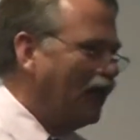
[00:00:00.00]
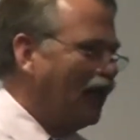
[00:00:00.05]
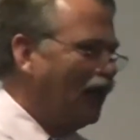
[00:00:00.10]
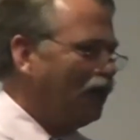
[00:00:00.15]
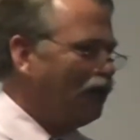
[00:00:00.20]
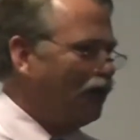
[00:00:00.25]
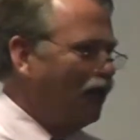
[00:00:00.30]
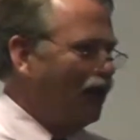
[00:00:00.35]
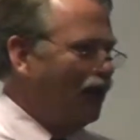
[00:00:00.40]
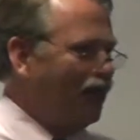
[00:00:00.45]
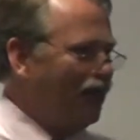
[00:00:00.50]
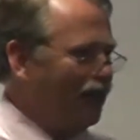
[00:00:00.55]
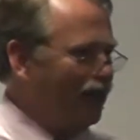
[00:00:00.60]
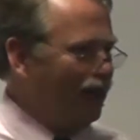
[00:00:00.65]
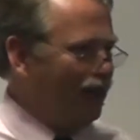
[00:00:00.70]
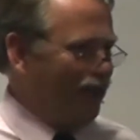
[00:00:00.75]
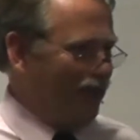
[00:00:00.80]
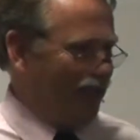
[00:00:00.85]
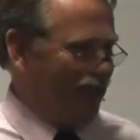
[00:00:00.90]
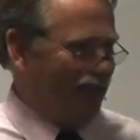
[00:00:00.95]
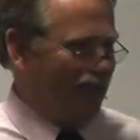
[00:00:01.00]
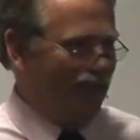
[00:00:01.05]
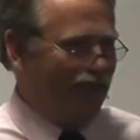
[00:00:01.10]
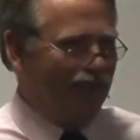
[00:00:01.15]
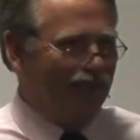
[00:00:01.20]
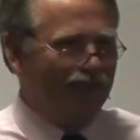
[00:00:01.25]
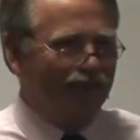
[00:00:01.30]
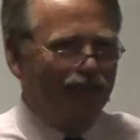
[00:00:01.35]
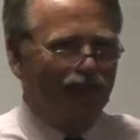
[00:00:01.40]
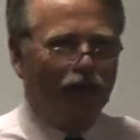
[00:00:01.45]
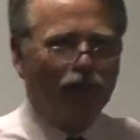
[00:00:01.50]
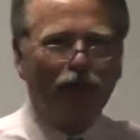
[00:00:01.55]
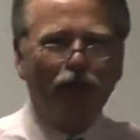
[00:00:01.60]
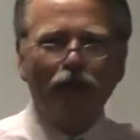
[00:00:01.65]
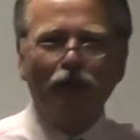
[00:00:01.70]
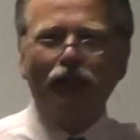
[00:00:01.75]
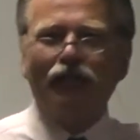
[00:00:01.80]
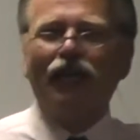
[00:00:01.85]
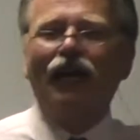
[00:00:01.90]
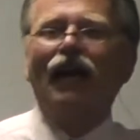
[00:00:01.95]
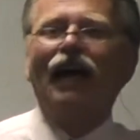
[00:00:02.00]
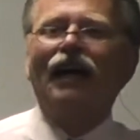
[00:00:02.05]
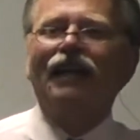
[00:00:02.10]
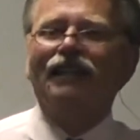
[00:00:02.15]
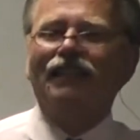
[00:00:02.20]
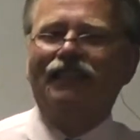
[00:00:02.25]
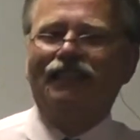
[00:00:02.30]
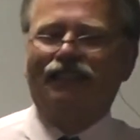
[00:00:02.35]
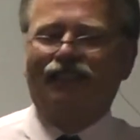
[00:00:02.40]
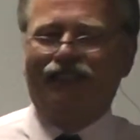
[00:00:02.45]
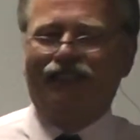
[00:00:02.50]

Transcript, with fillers: have right here? How many we got?